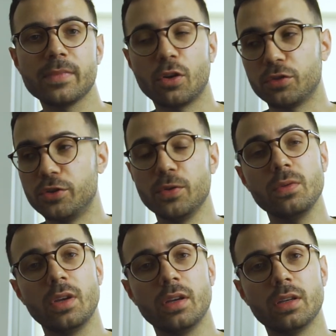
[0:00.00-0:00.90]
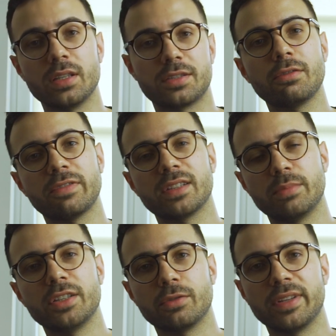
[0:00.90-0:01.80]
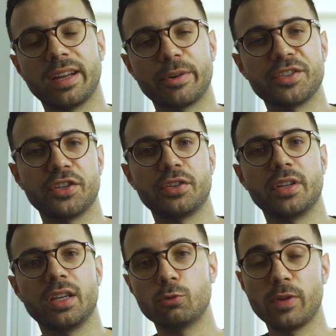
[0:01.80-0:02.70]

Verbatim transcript: or do is so fundamental in our journey.